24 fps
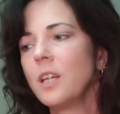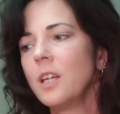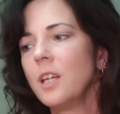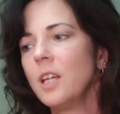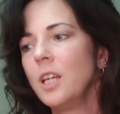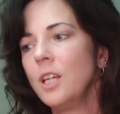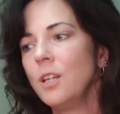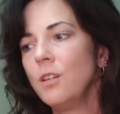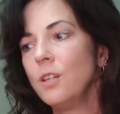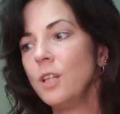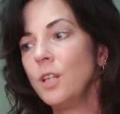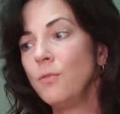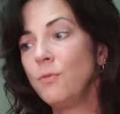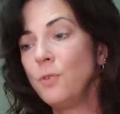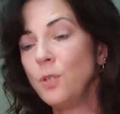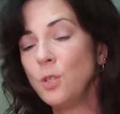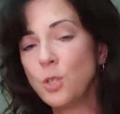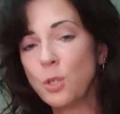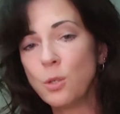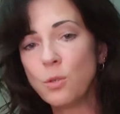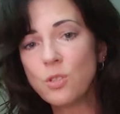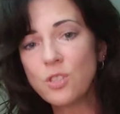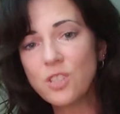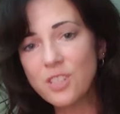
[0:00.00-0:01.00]
if you
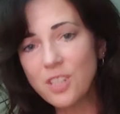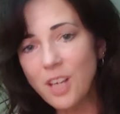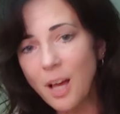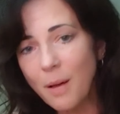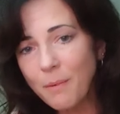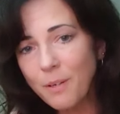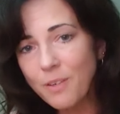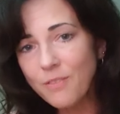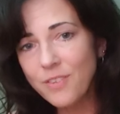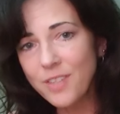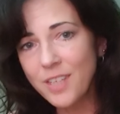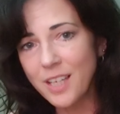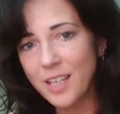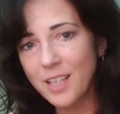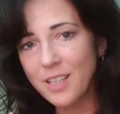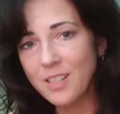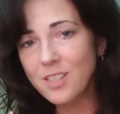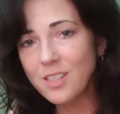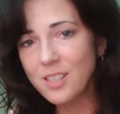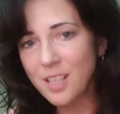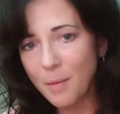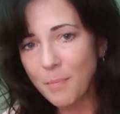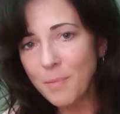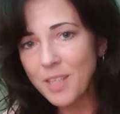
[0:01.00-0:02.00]
do some of this,
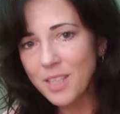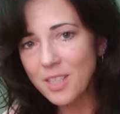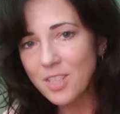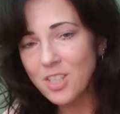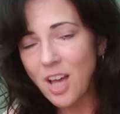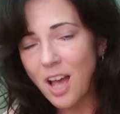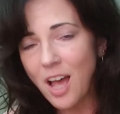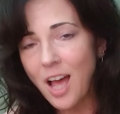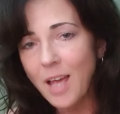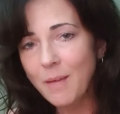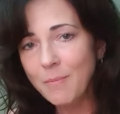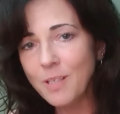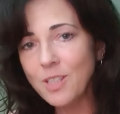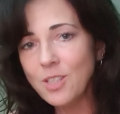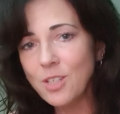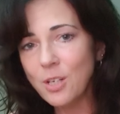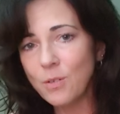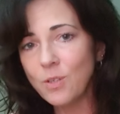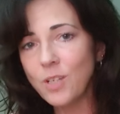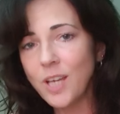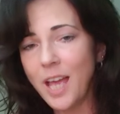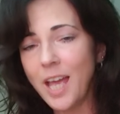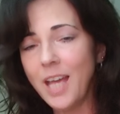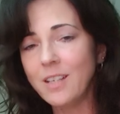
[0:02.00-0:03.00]
some of the time it's
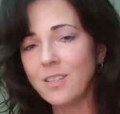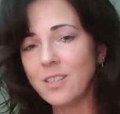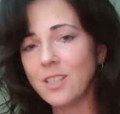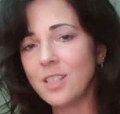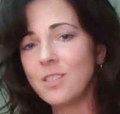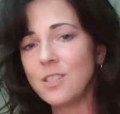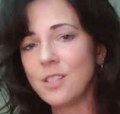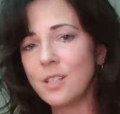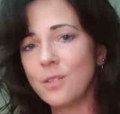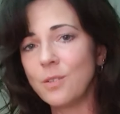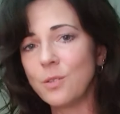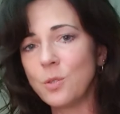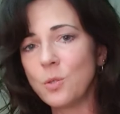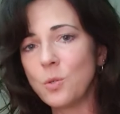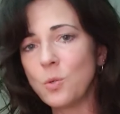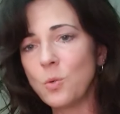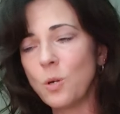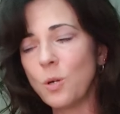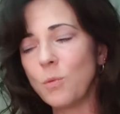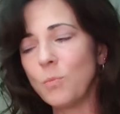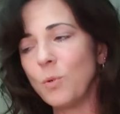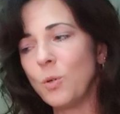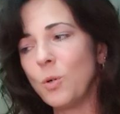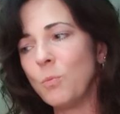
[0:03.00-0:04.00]
okay. It's considered
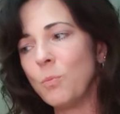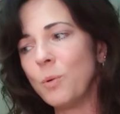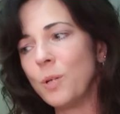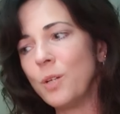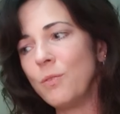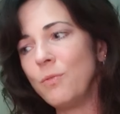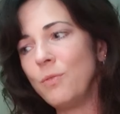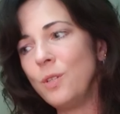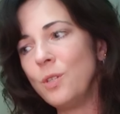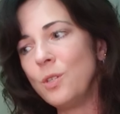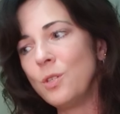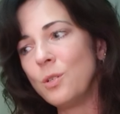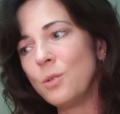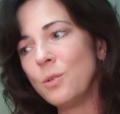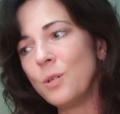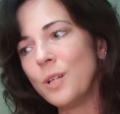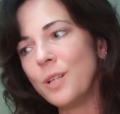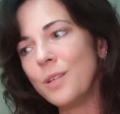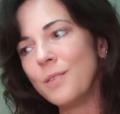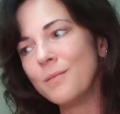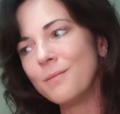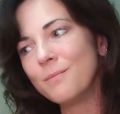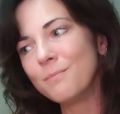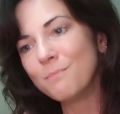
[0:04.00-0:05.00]
normal. But if you do
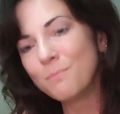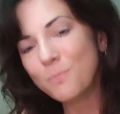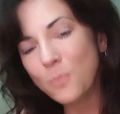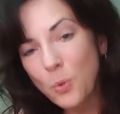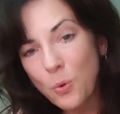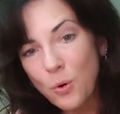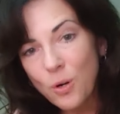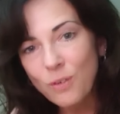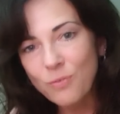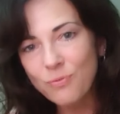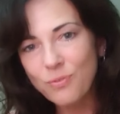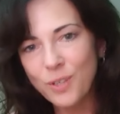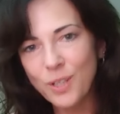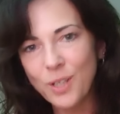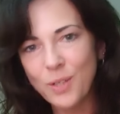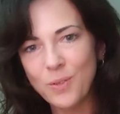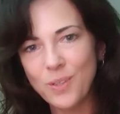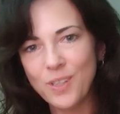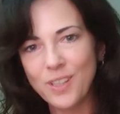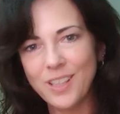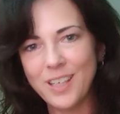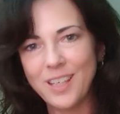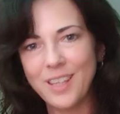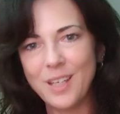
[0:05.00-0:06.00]
it more
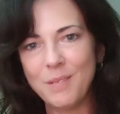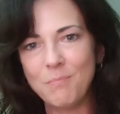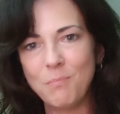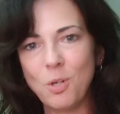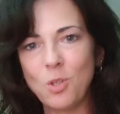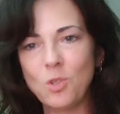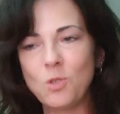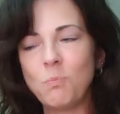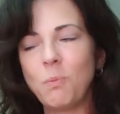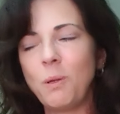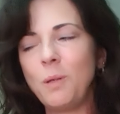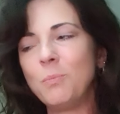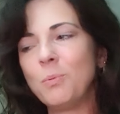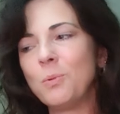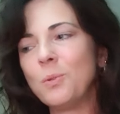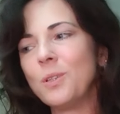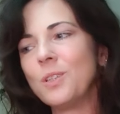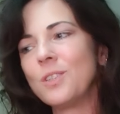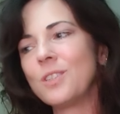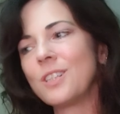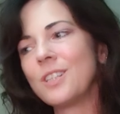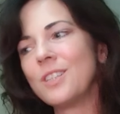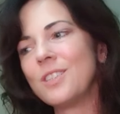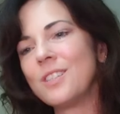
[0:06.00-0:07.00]
frequently than most people,
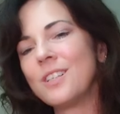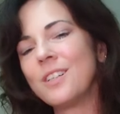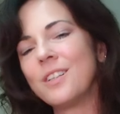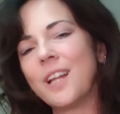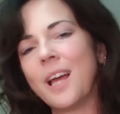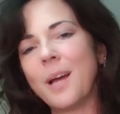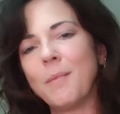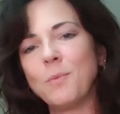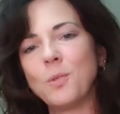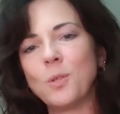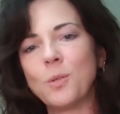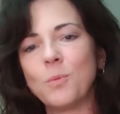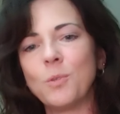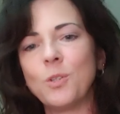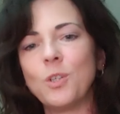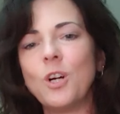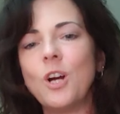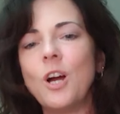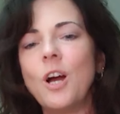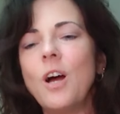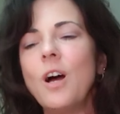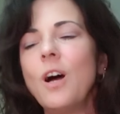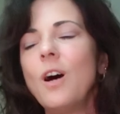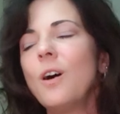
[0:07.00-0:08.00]
it's considered abnormal.
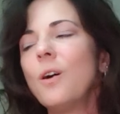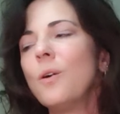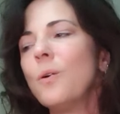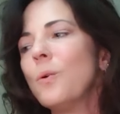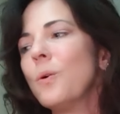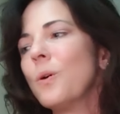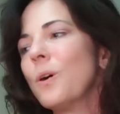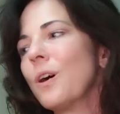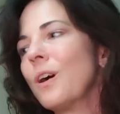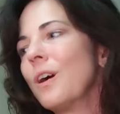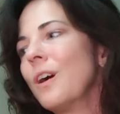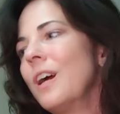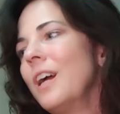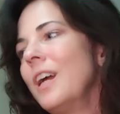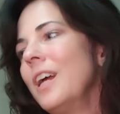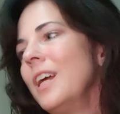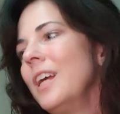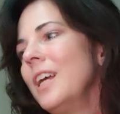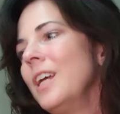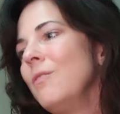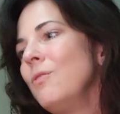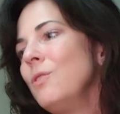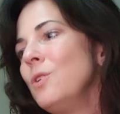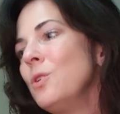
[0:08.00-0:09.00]
Or
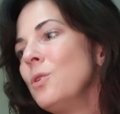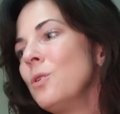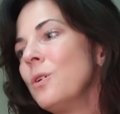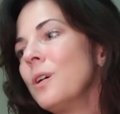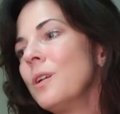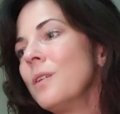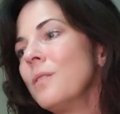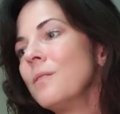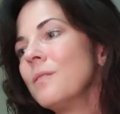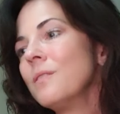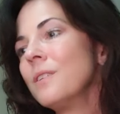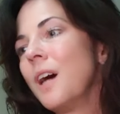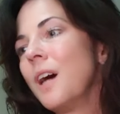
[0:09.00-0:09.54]
if you do it,